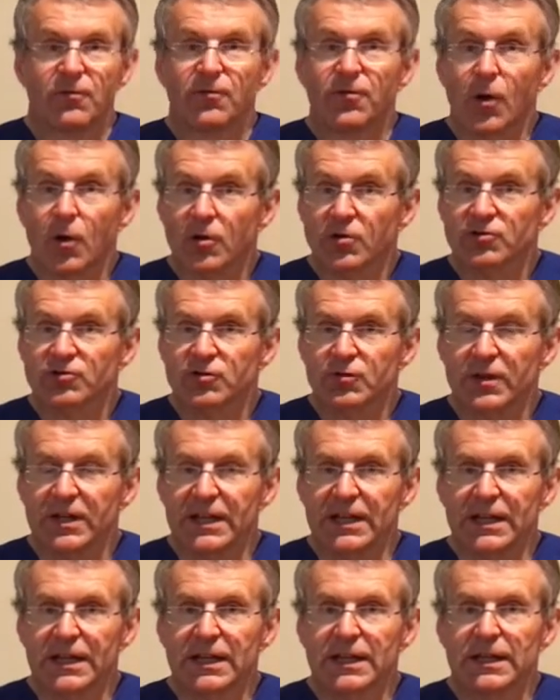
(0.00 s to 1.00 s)
Photo
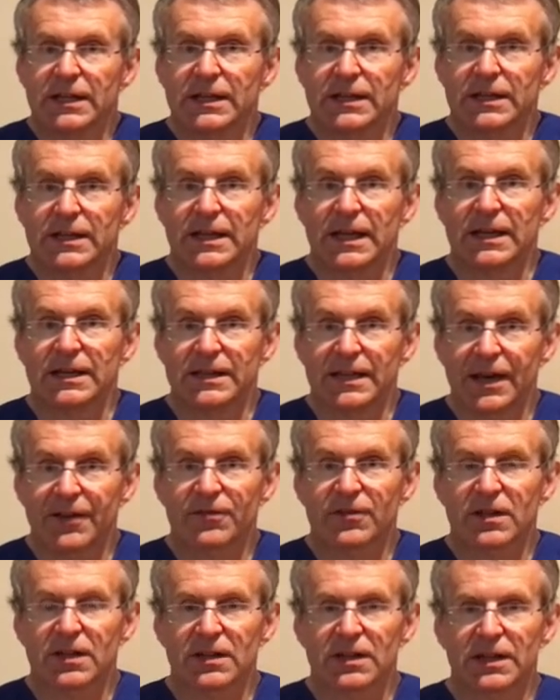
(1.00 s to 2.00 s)
screening can
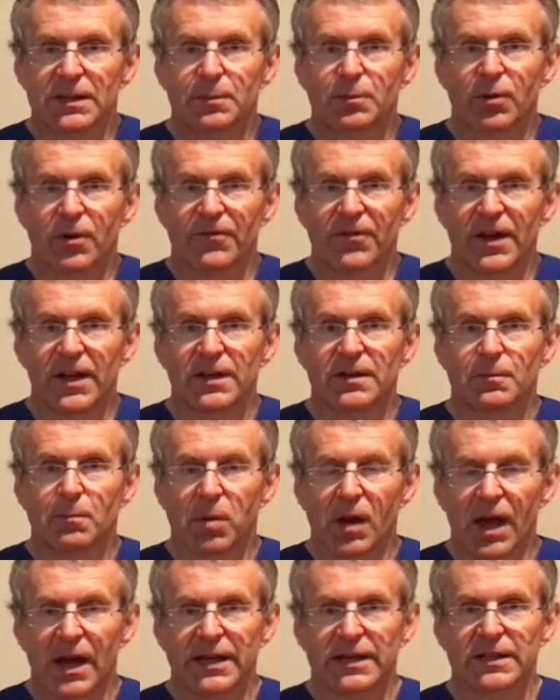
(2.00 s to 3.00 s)
definitely prevent
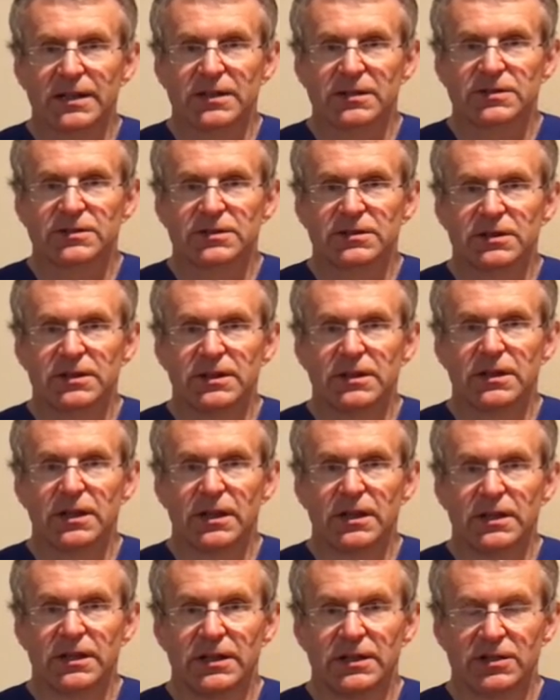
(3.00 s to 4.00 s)
blindness
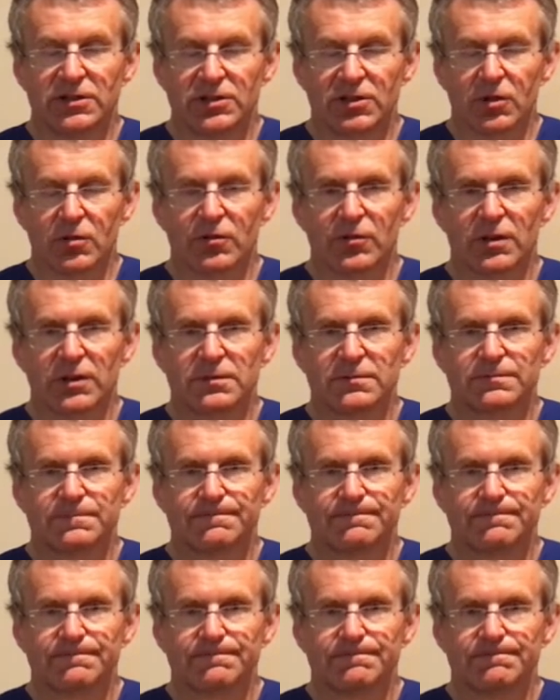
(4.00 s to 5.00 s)
in children.
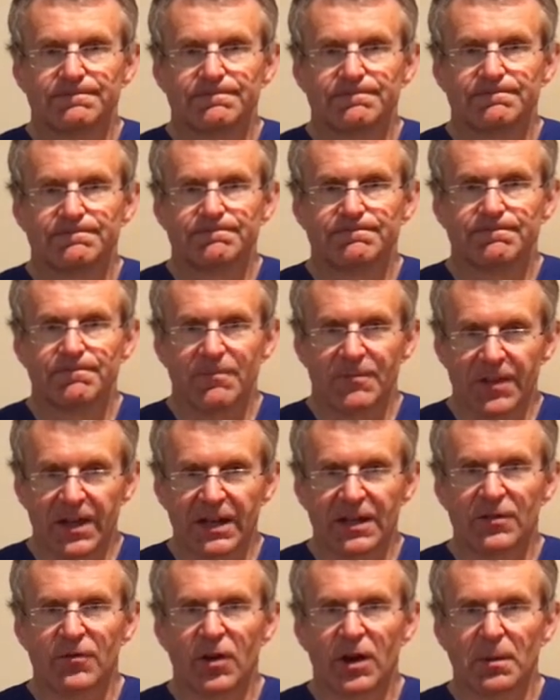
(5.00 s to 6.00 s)

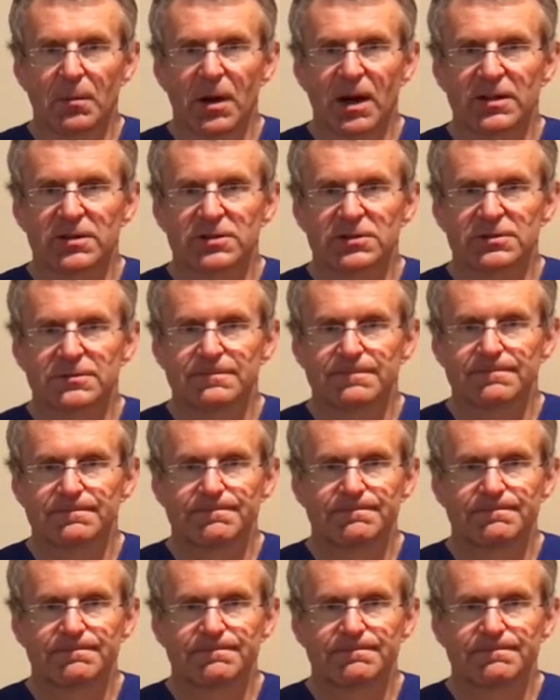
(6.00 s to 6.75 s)
Thank you very much.